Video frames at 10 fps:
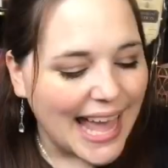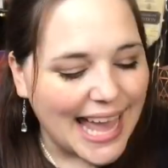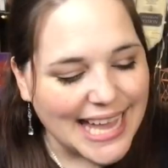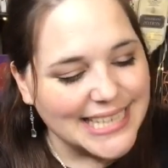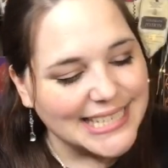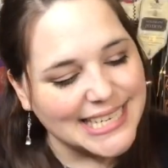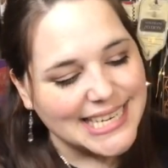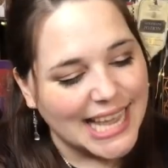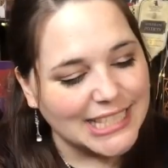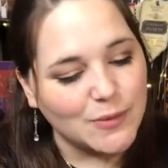And
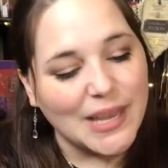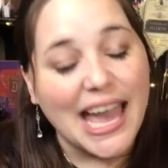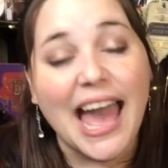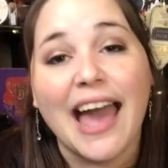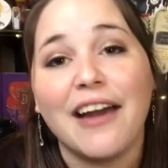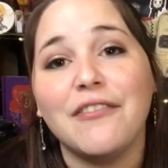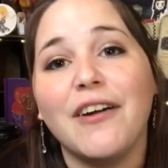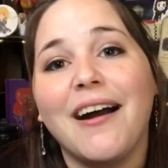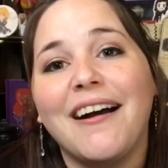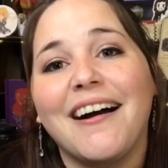next we have
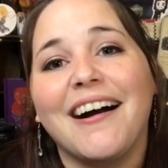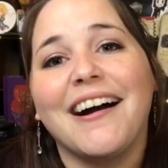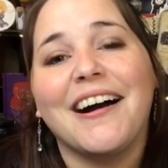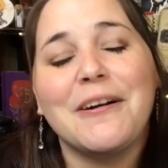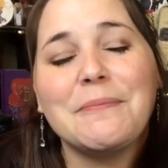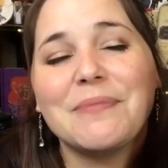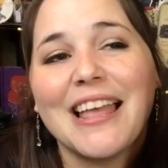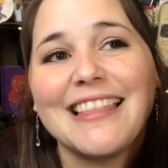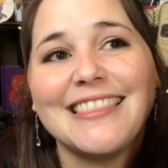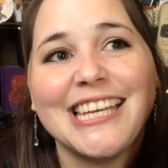
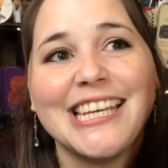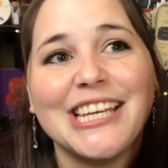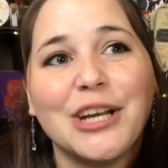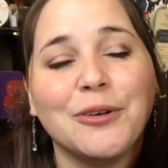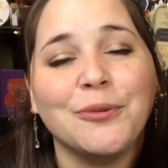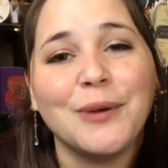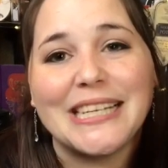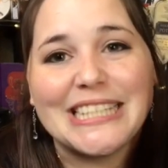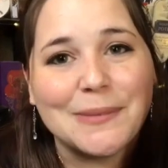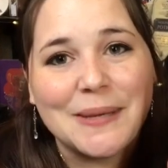the
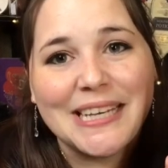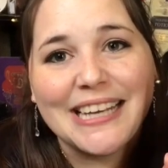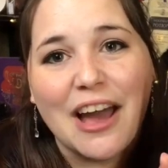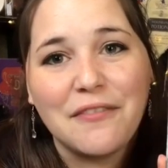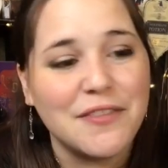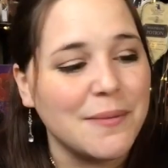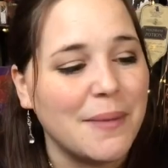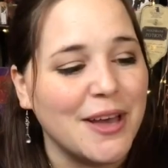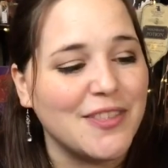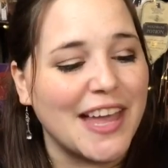recipe of the
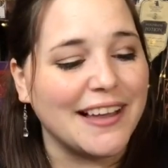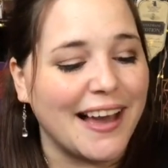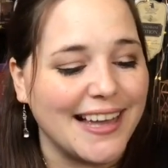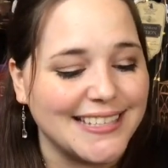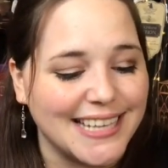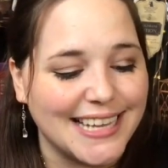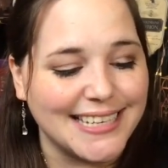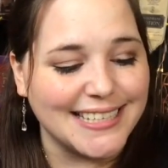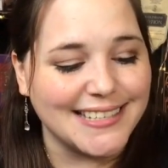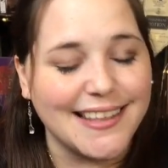month. And guys, it
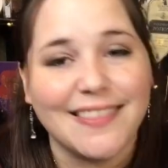is